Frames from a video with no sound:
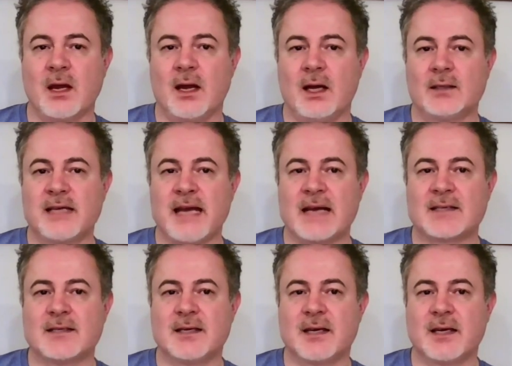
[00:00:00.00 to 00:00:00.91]
A
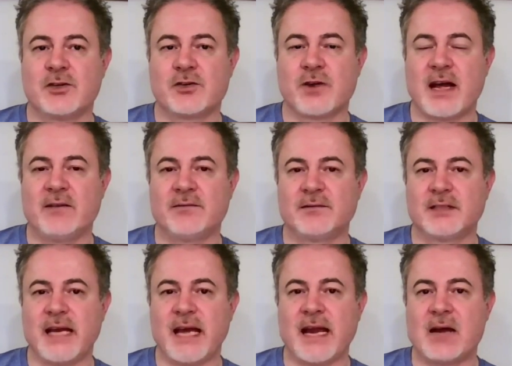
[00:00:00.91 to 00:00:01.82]
taxi can drive
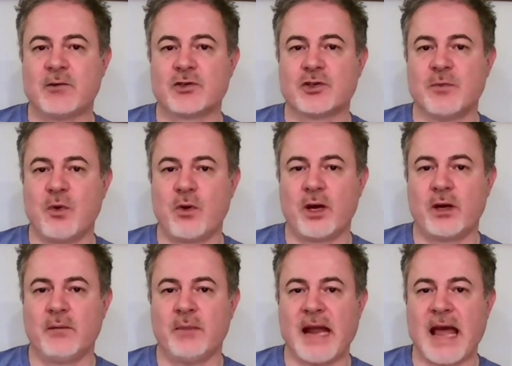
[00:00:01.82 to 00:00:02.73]
10 hours or more
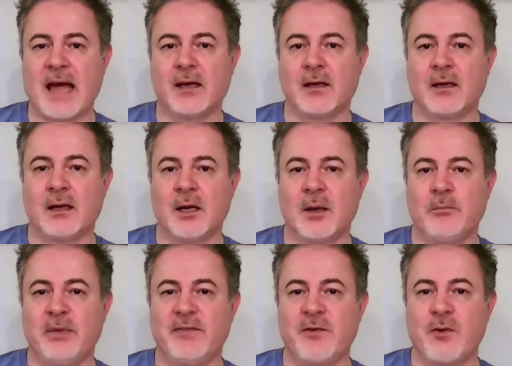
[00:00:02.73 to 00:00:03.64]
in Manhattan
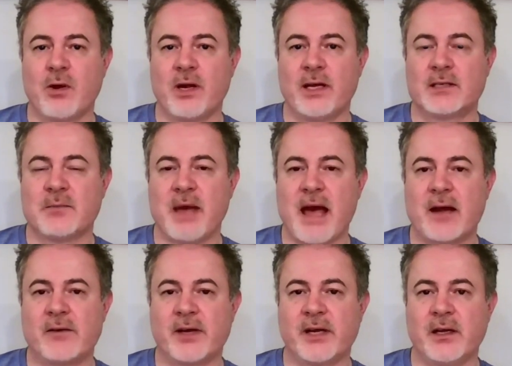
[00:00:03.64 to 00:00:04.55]
before its
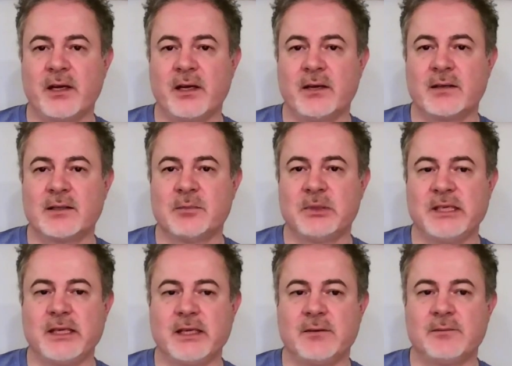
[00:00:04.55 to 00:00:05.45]
battery is
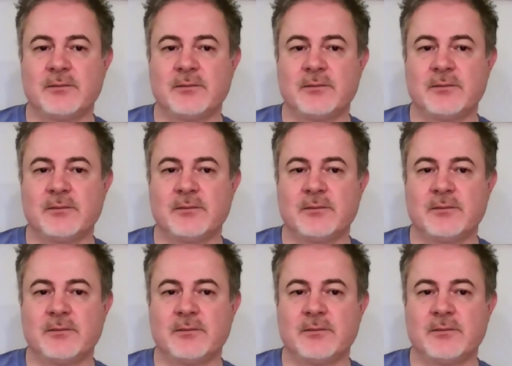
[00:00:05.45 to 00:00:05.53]
depleted.